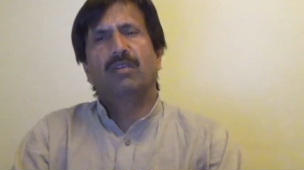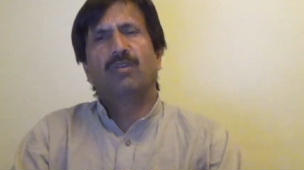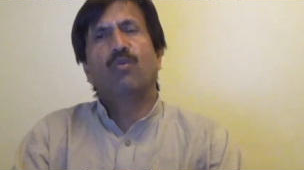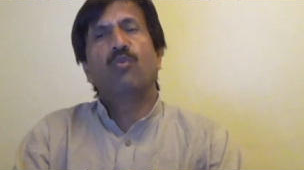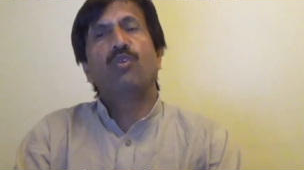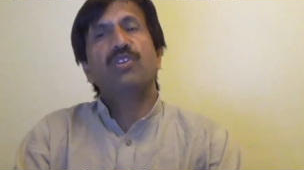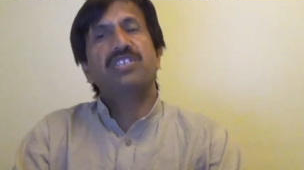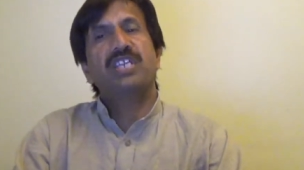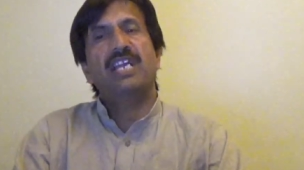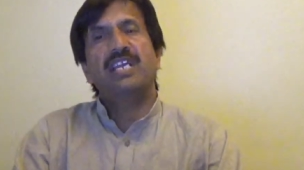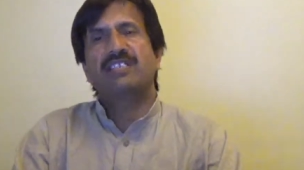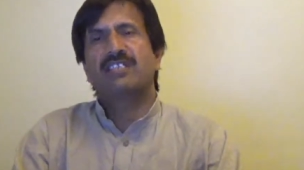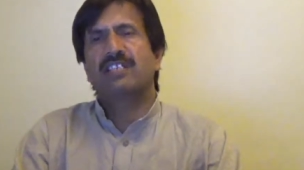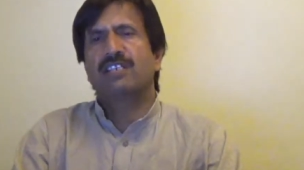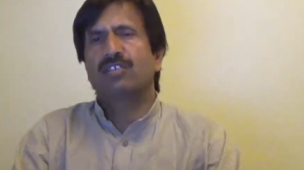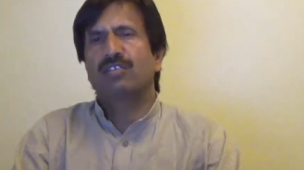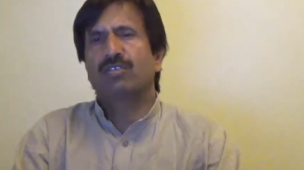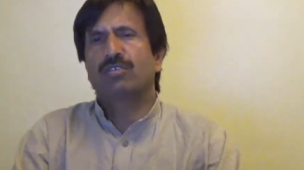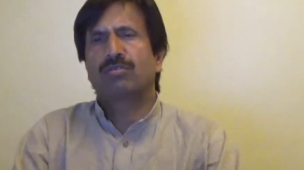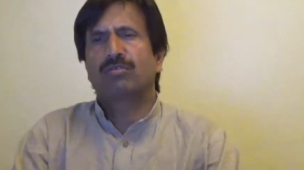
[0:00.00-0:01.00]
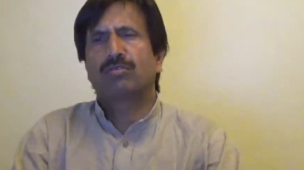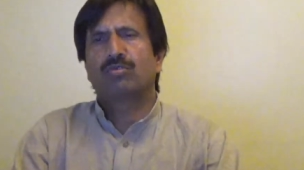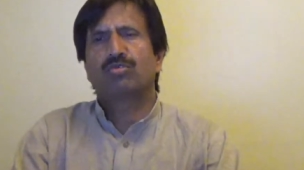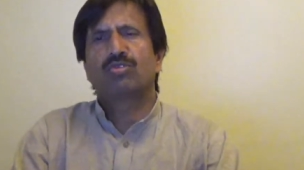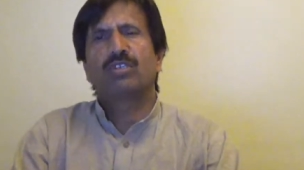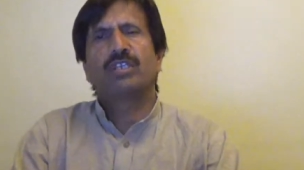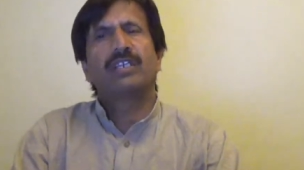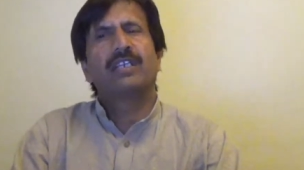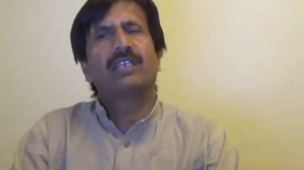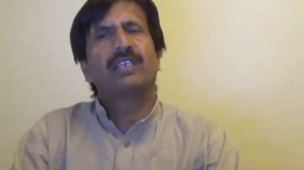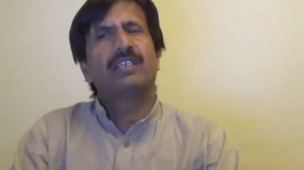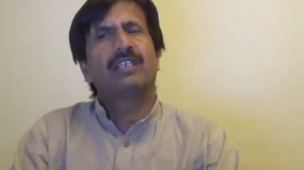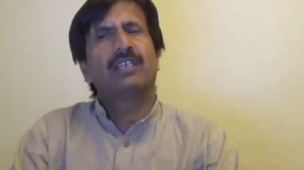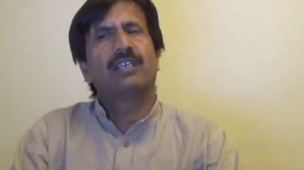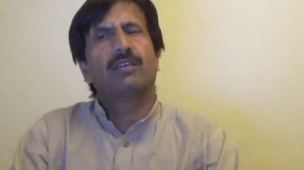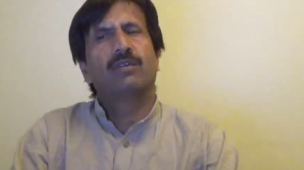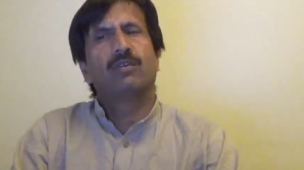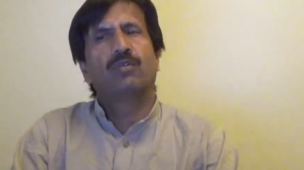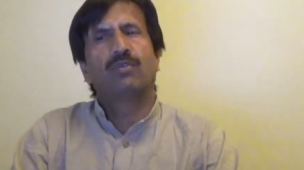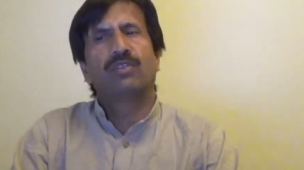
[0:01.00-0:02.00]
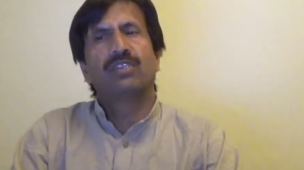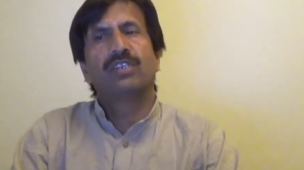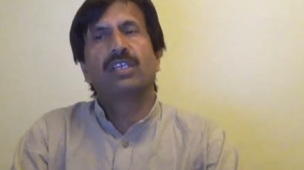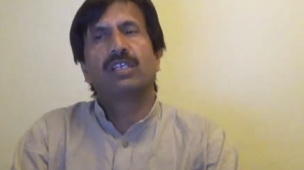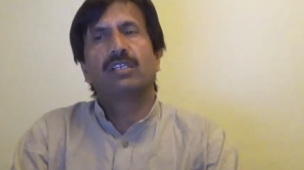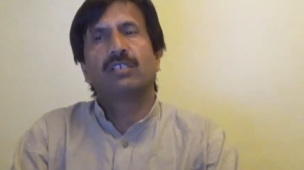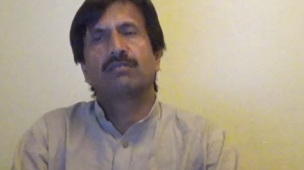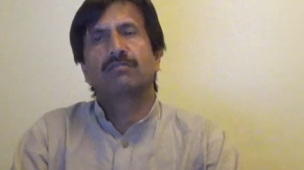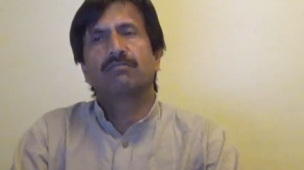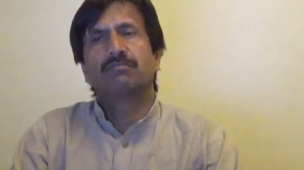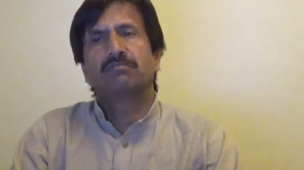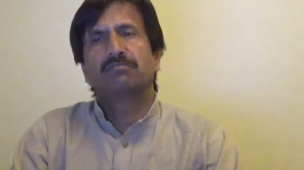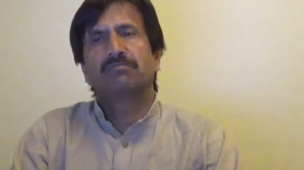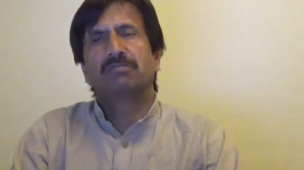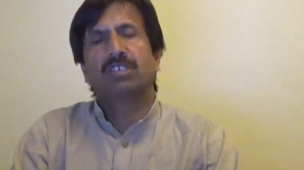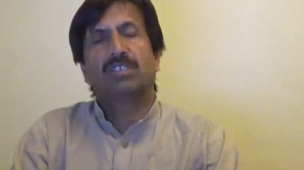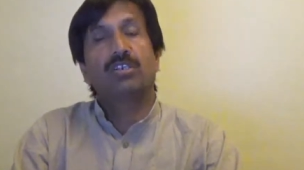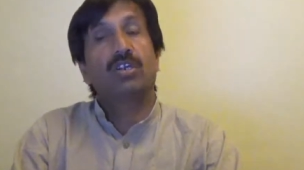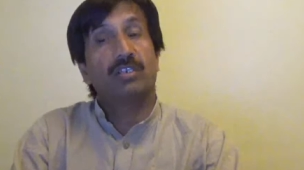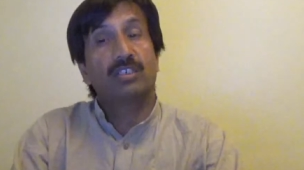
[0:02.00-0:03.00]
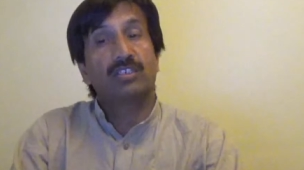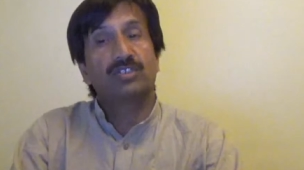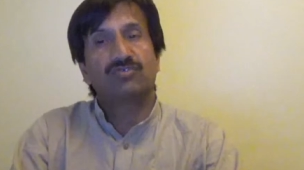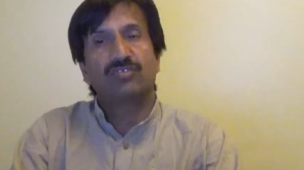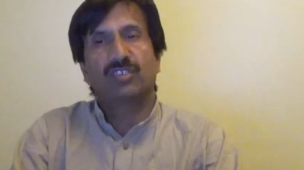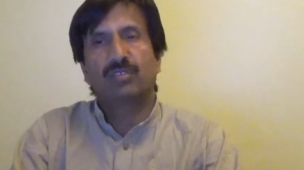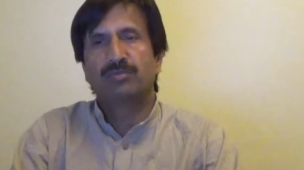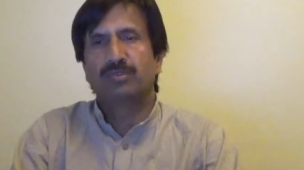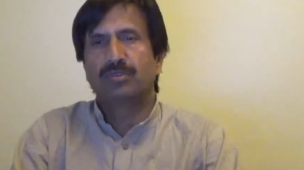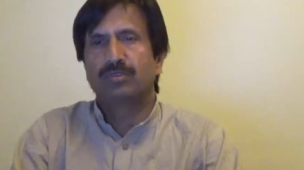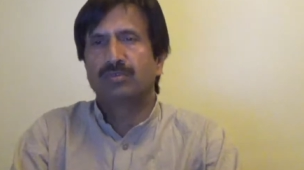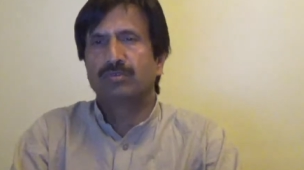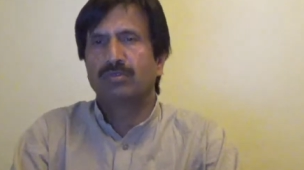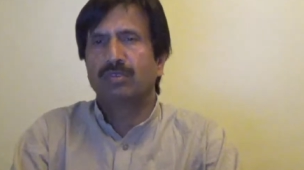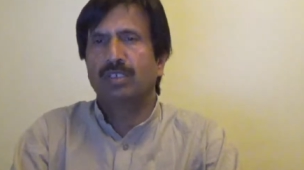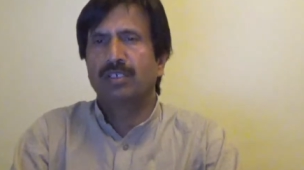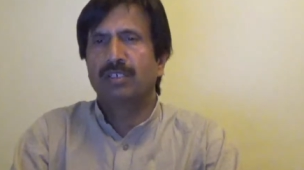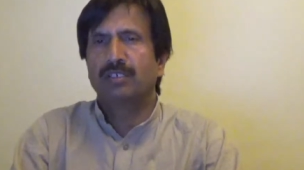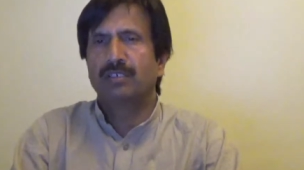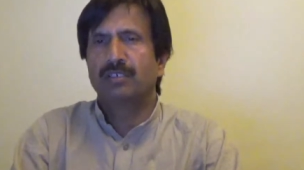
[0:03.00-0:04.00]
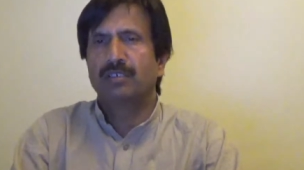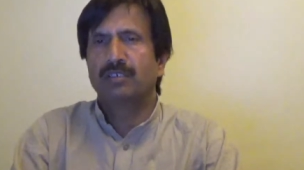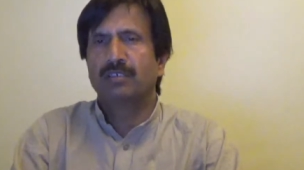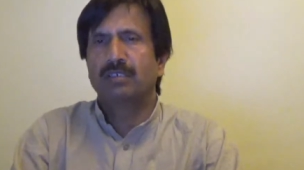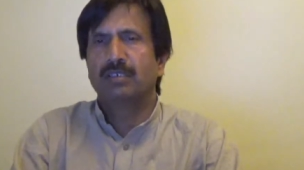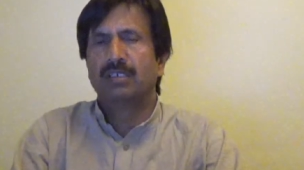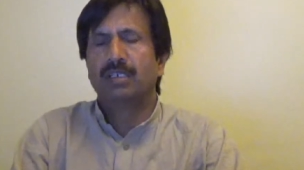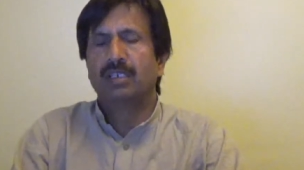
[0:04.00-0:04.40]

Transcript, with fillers: witch hazel, you know, to the area with a cotton swab, you know, or